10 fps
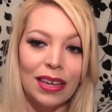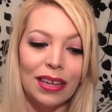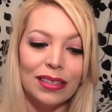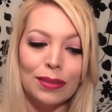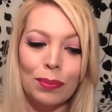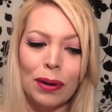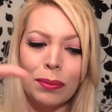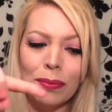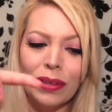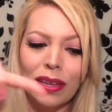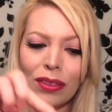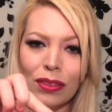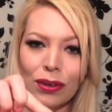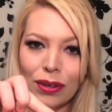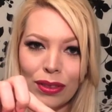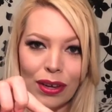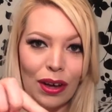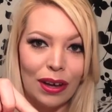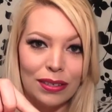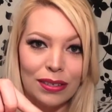It's probably a third of the
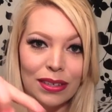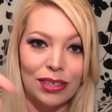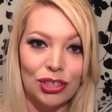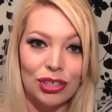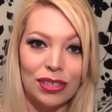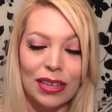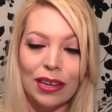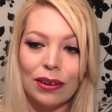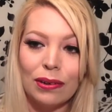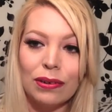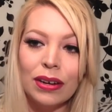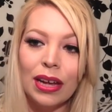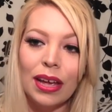cost of the Shiseido,